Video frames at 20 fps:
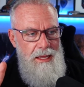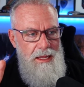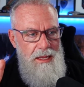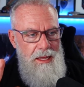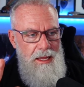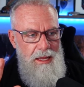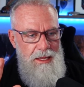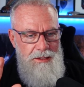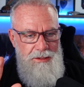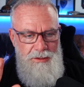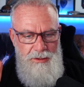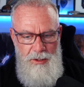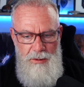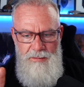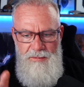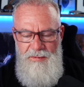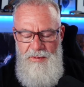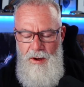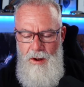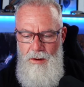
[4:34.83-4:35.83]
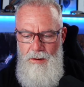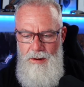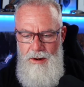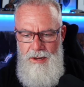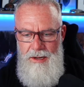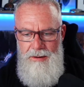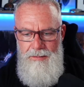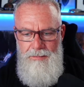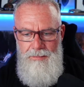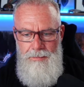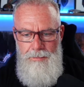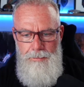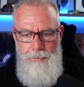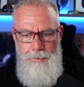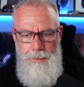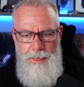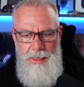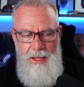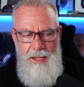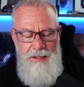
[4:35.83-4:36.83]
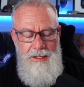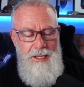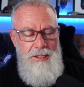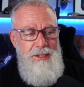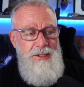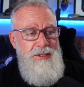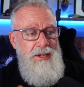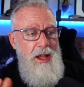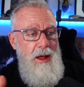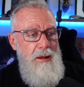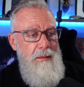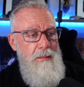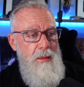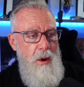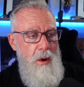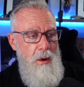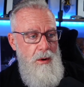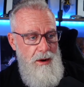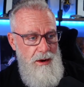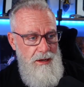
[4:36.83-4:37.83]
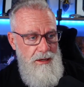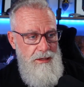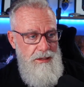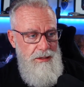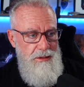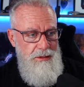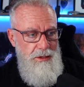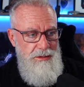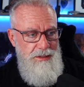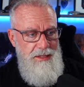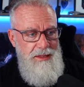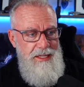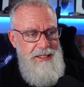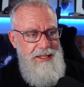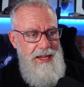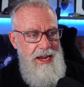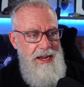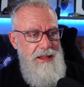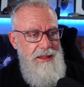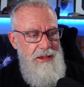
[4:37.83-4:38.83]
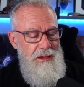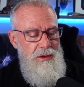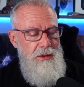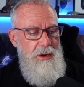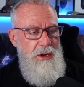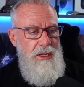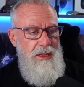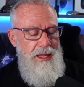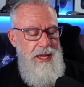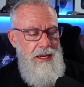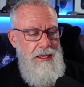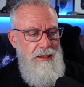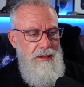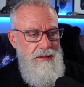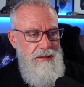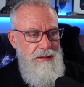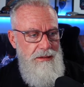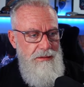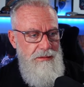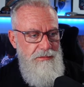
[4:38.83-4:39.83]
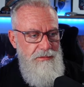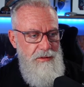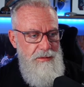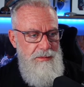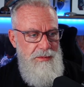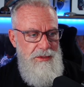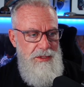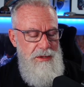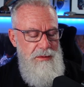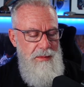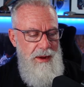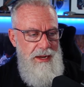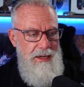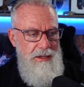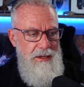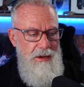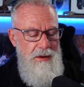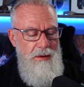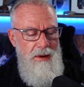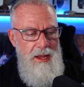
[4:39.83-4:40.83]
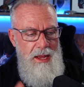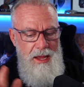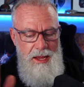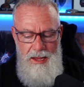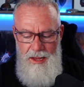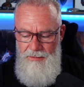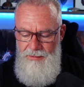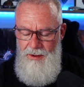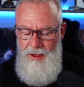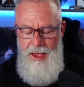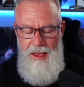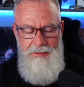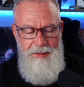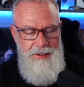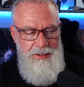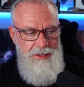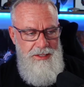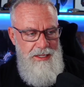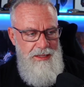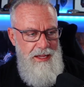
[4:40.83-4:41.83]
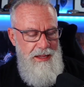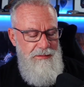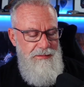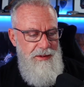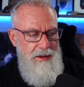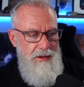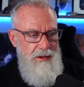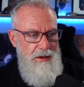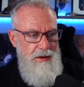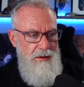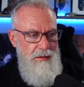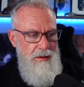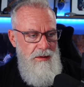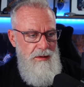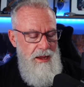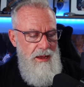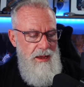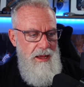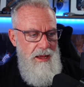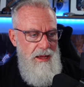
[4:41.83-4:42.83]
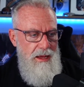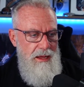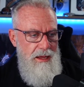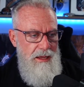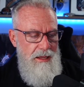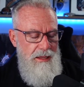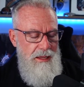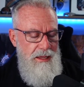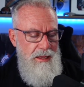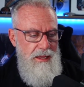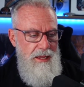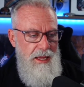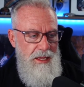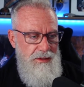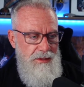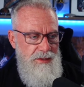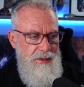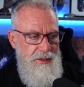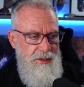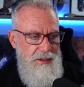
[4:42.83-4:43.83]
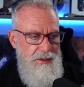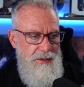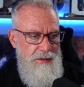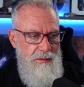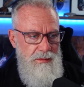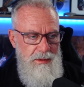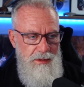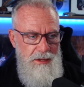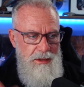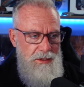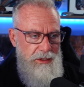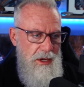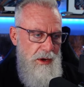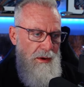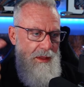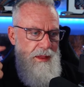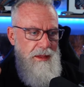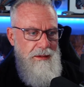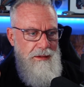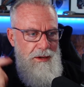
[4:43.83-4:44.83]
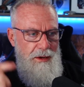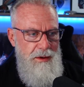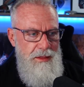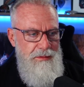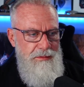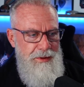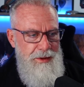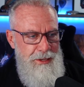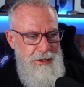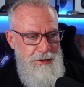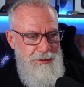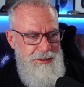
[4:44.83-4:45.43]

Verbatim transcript: and Zoom Phone to sell more using the data that you collect from Zoom IQ. If you haven't seen that video, uh, it's it's go to the go to the videos